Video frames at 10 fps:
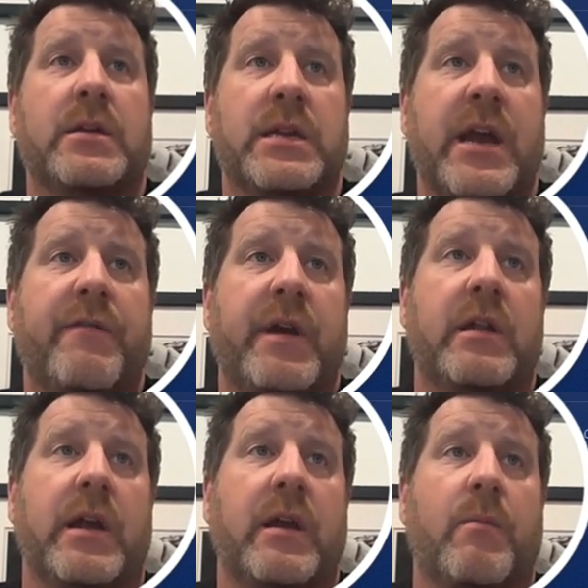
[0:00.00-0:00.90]
So now if I
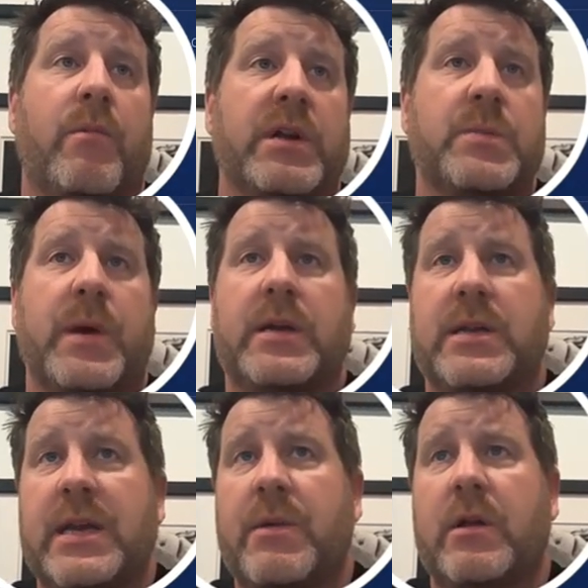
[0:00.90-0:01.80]
click prospect
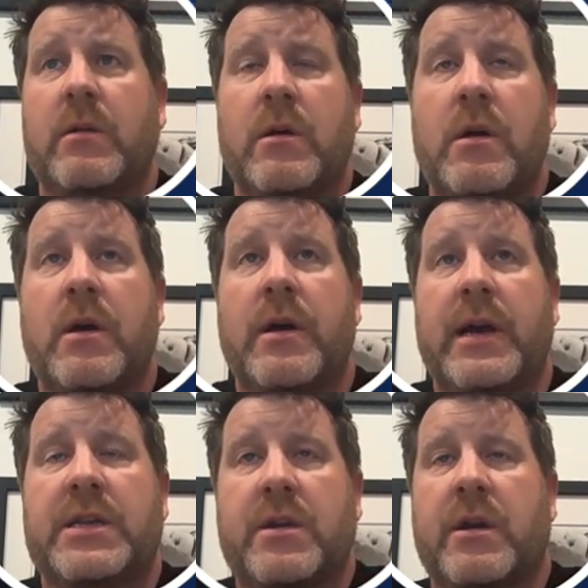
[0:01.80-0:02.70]
email,
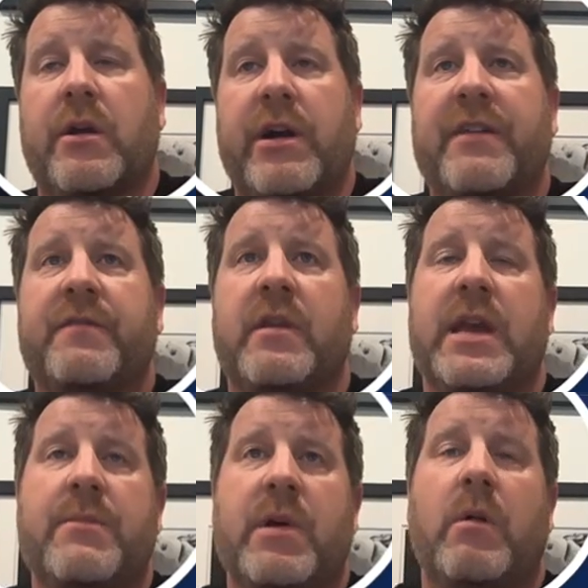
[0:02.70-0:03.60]
it's going to craft an
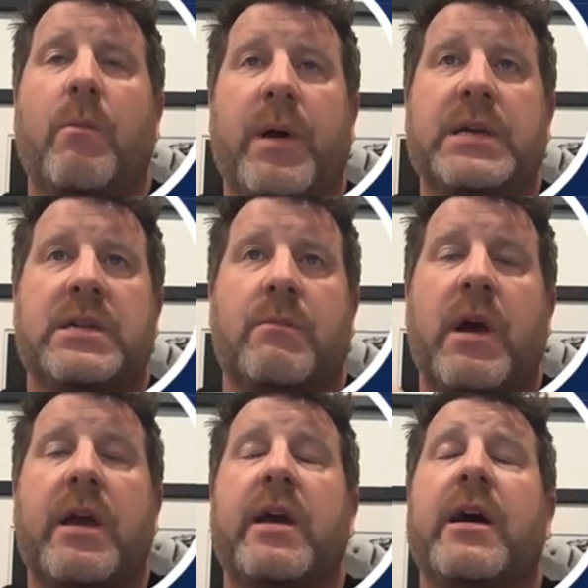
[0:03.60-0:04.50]
email based on
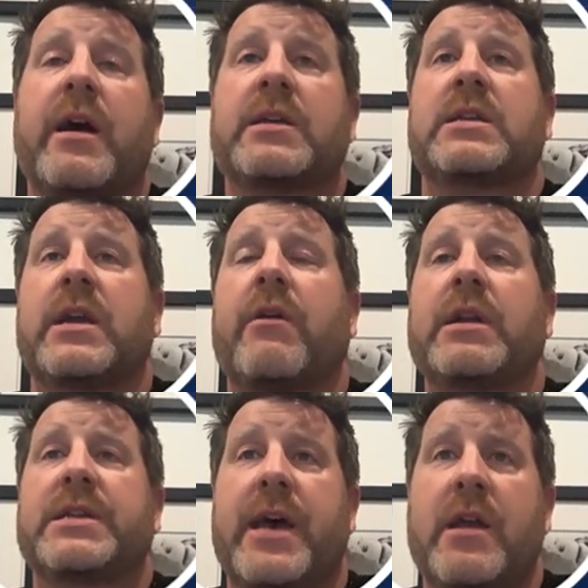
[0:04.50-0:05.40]
my AI SDR
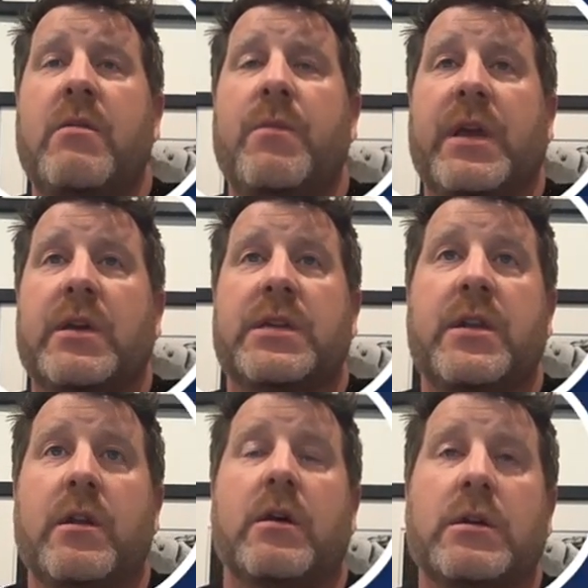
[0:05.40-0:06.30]
intent because it
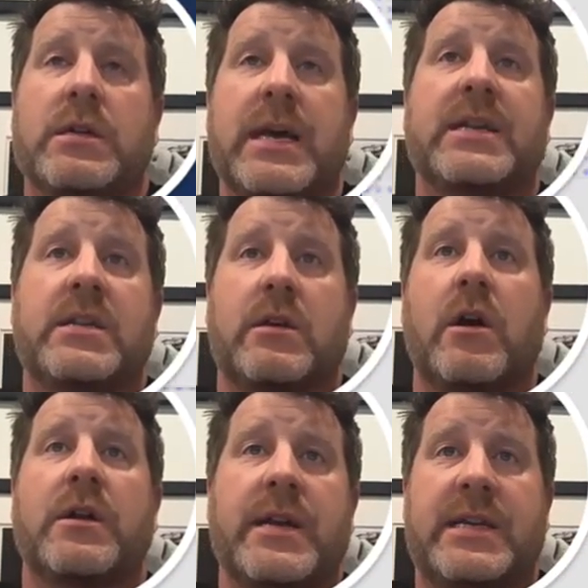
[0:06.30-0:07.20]
knows that's the
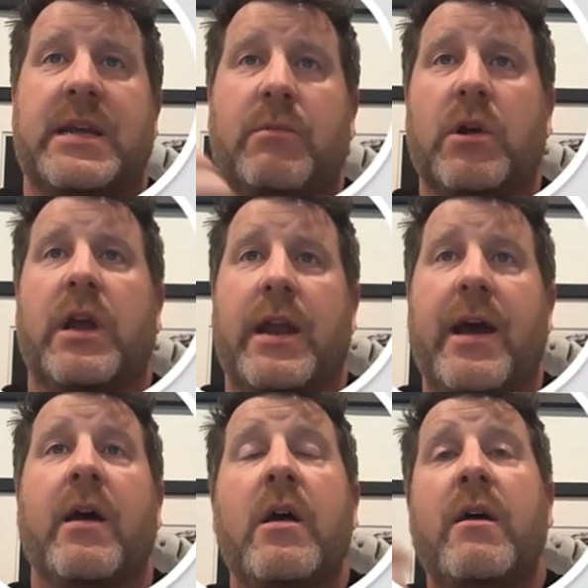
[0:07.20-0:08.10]
context I'm looking
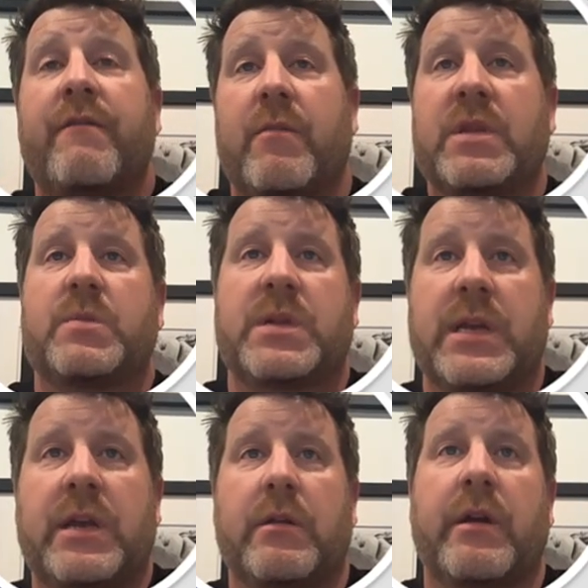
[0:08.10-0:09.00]
at from this
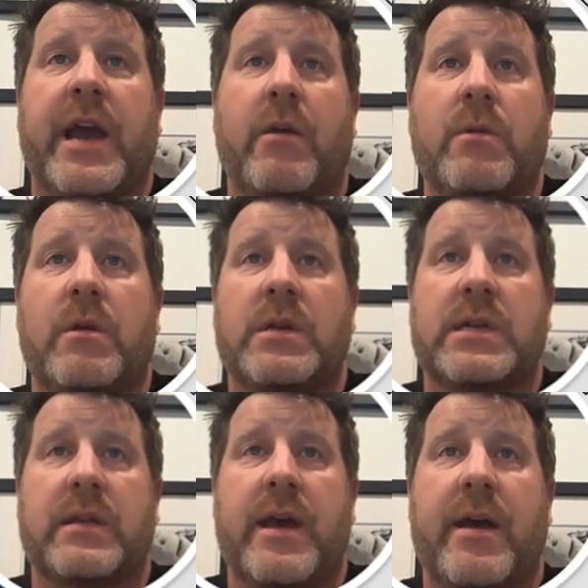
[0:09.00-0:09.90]
particular account. You can
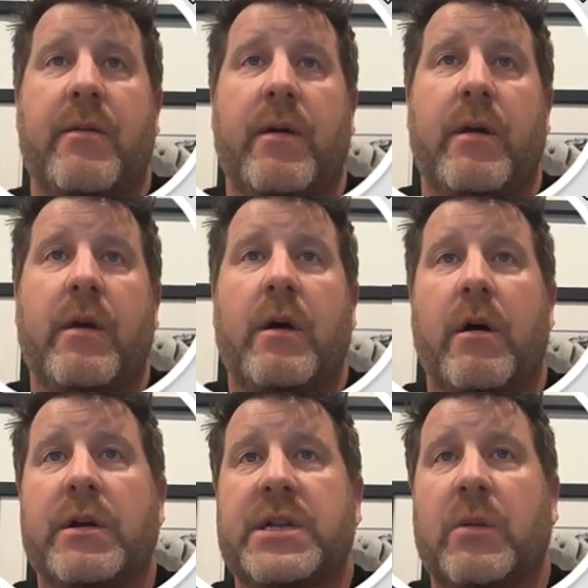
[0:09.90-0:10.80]
see there,
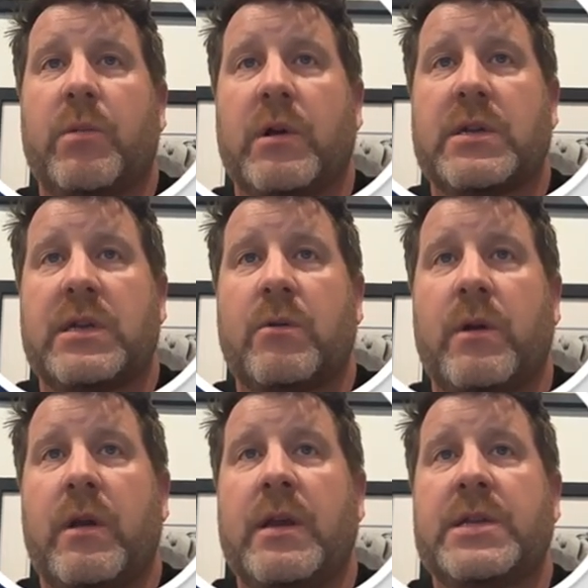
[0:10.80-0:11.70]
AuraSell plugs
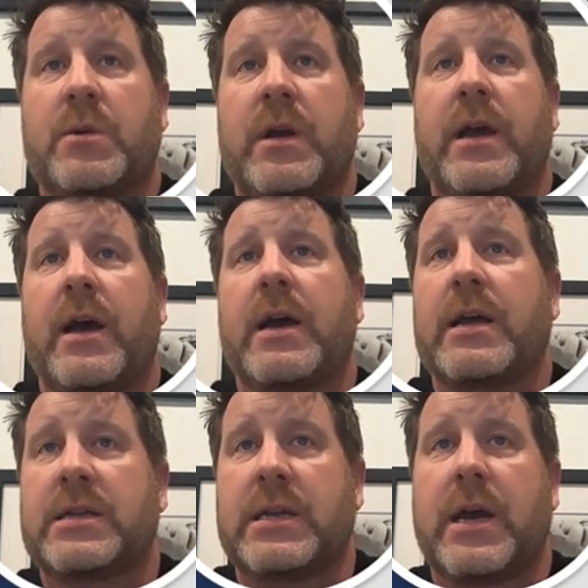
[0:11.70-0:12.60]
into an AI
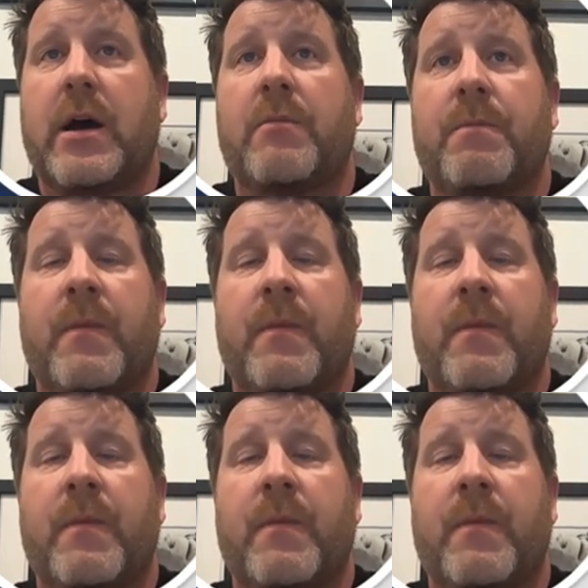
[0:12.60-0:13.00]
SDR.